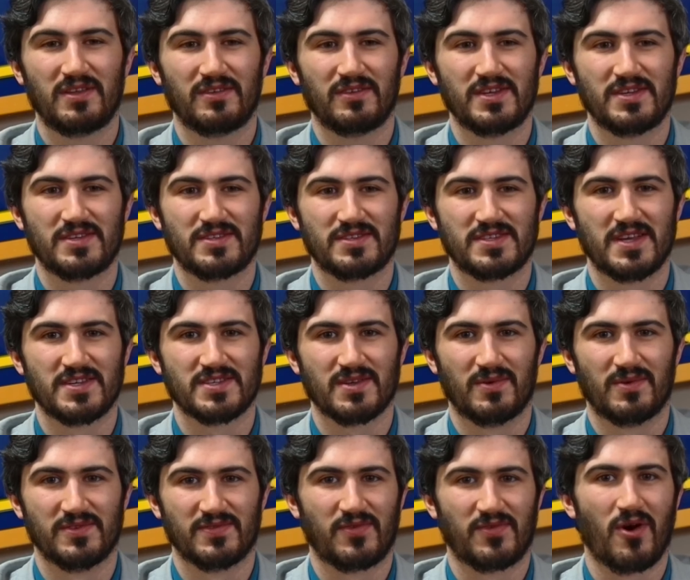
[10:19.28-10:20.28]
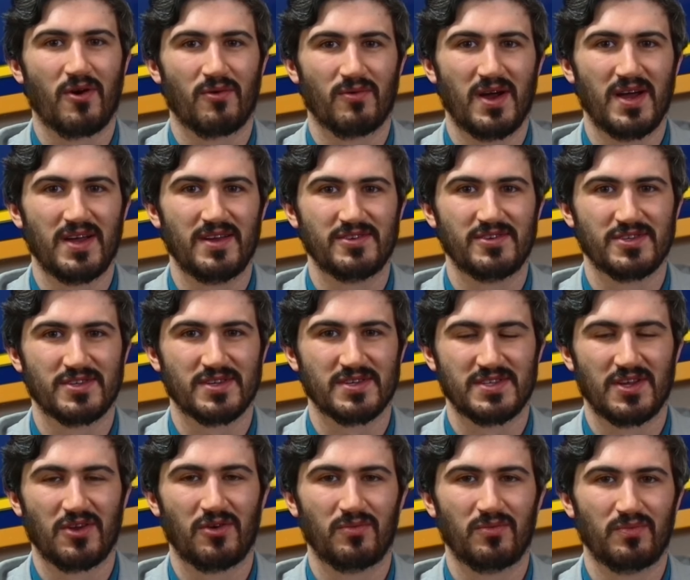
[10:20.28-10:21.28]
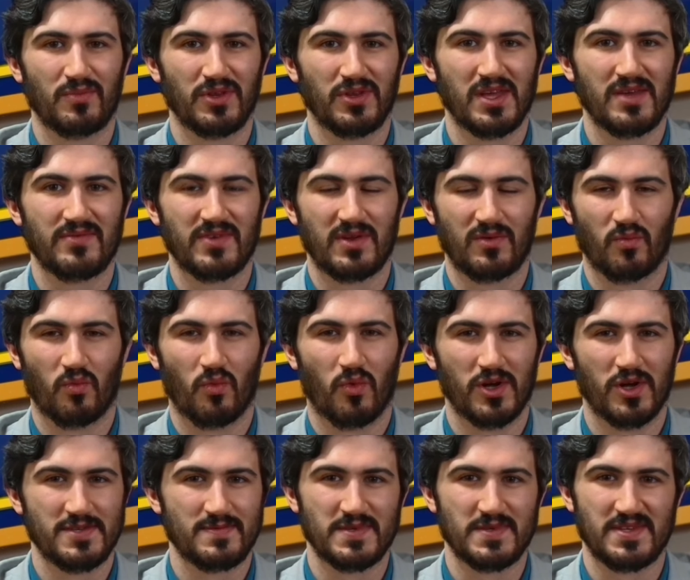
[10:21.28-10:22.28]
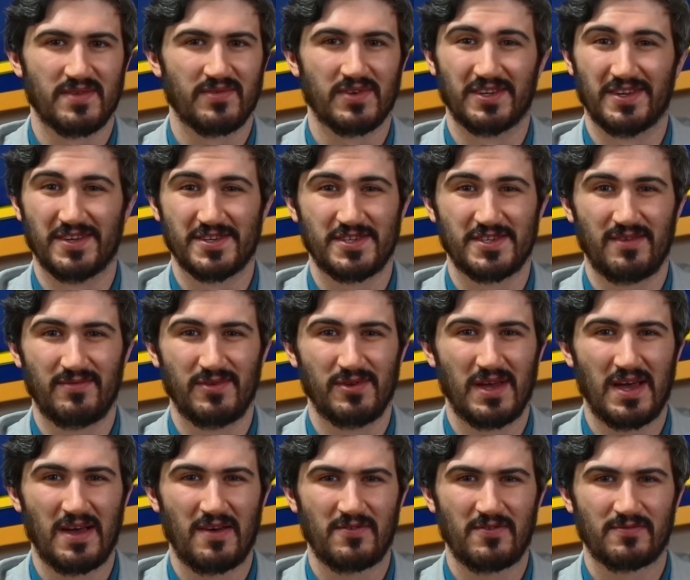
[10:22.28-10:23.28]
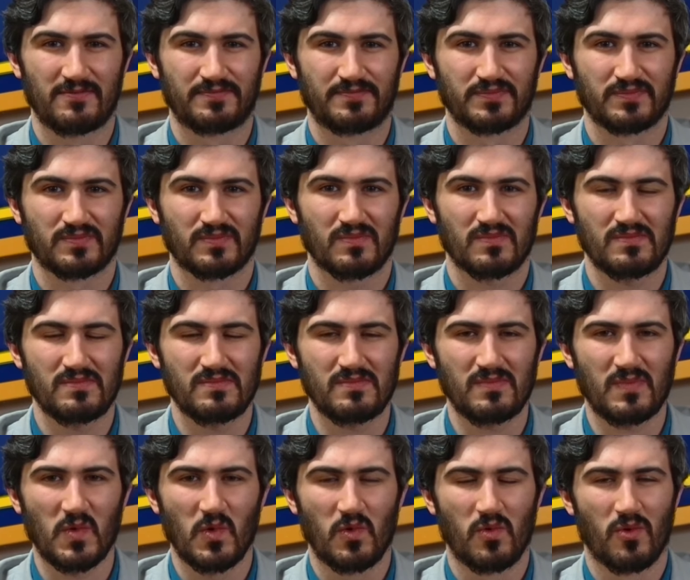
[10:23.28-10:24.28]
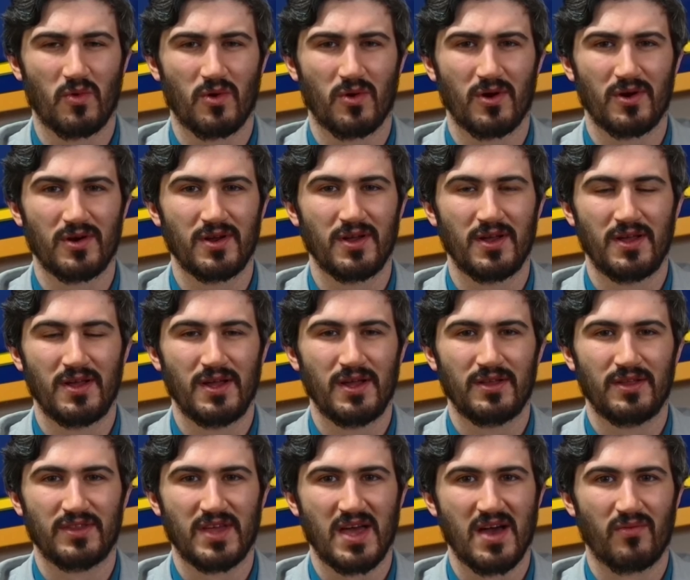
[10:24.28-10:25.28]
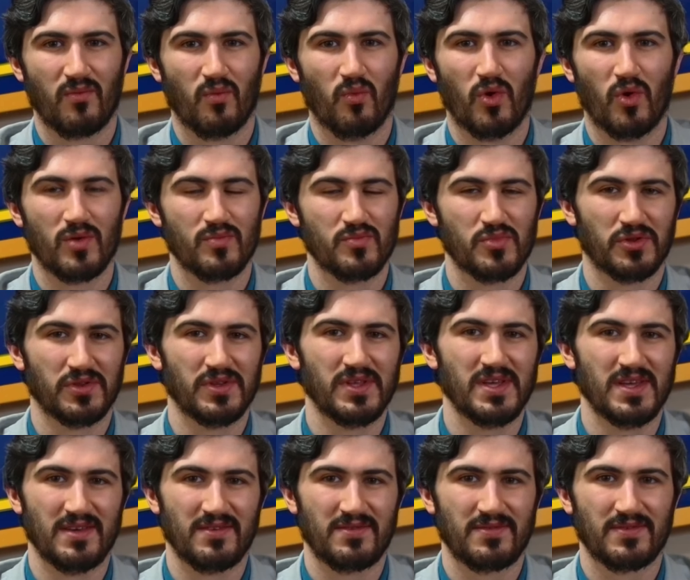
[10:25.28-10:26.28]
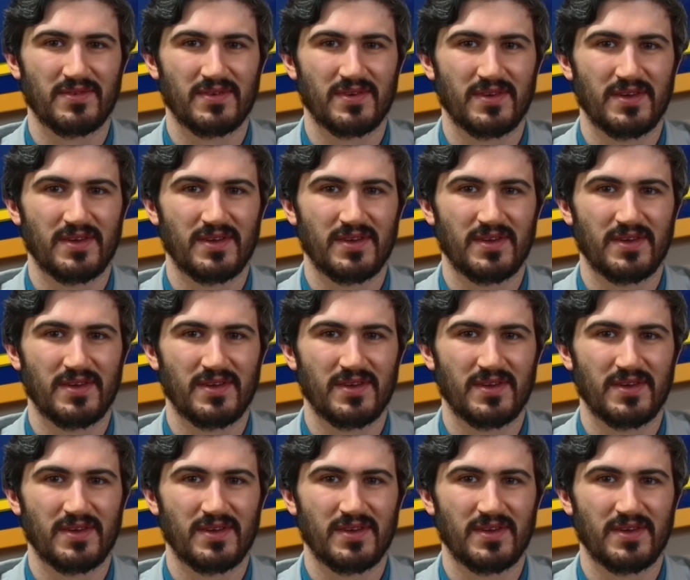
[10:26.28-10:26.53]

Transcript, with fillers: say someone's far right just because they don't believe in one specific initiative you have, or they have one belief.